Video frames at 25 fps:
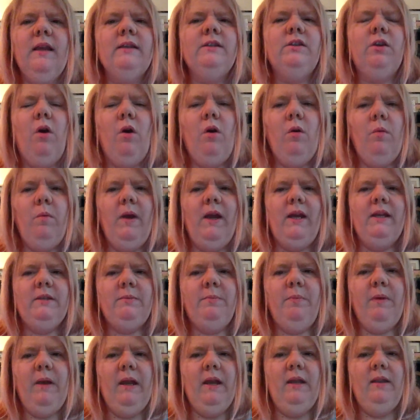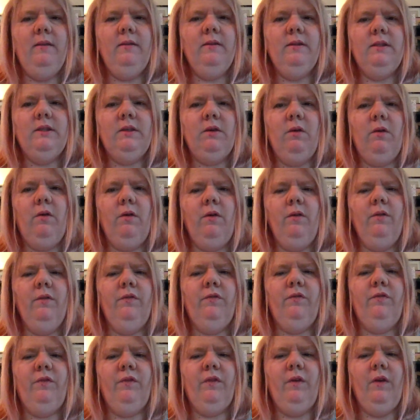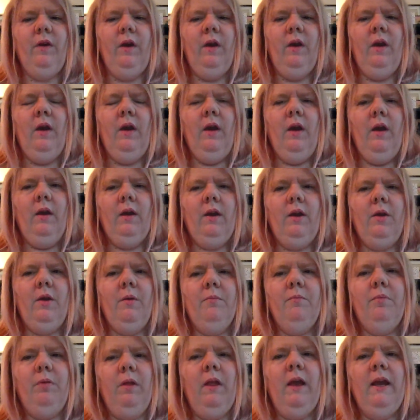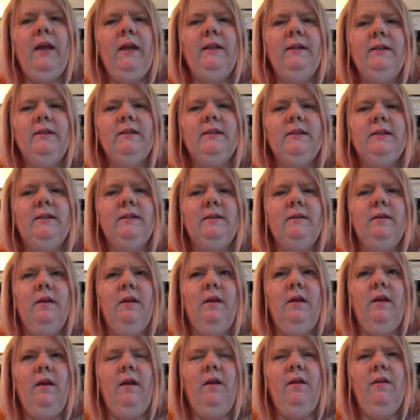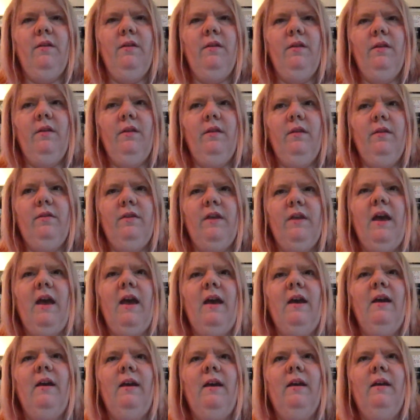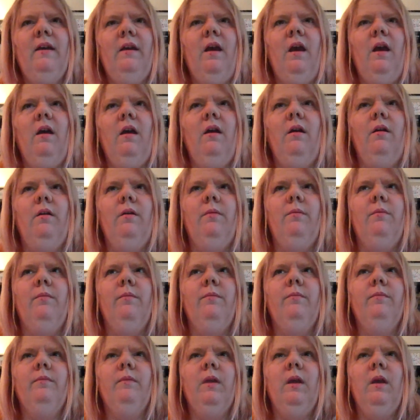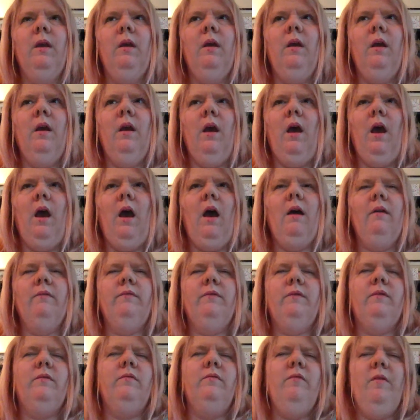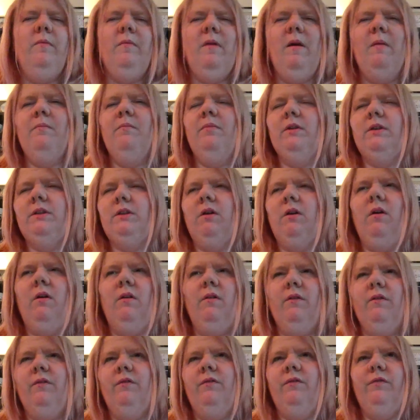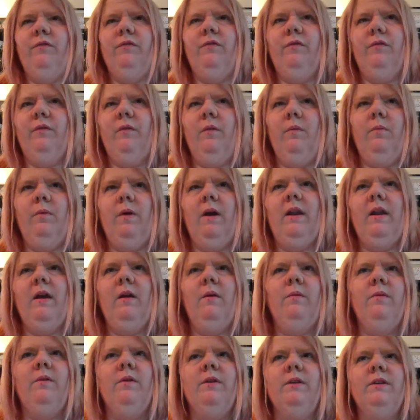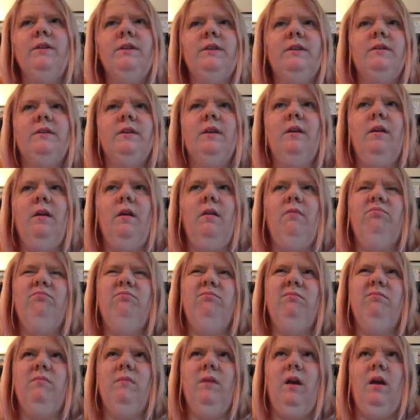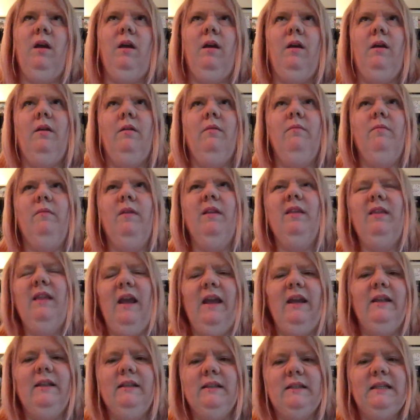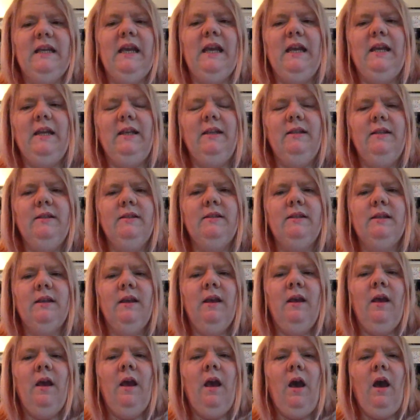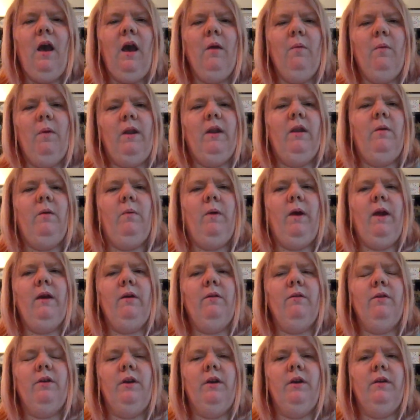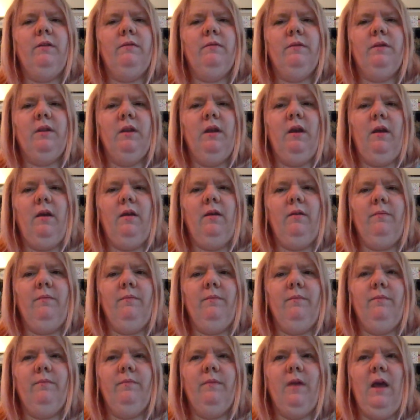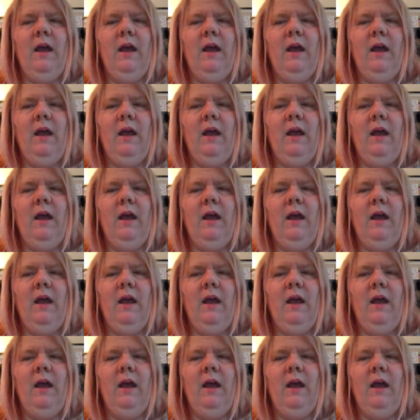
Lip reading: there's always been sort of complaints there. I remember sort of when I was late teens, I went away on an